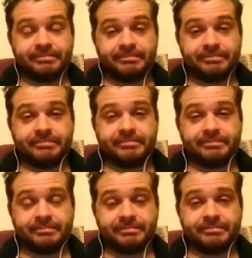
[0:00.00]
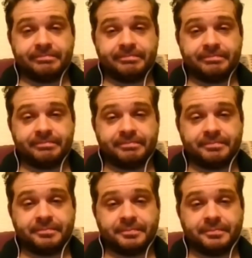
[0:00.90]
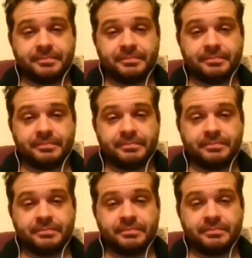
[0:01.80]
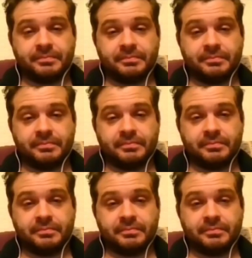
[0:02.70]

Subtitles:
[no speech]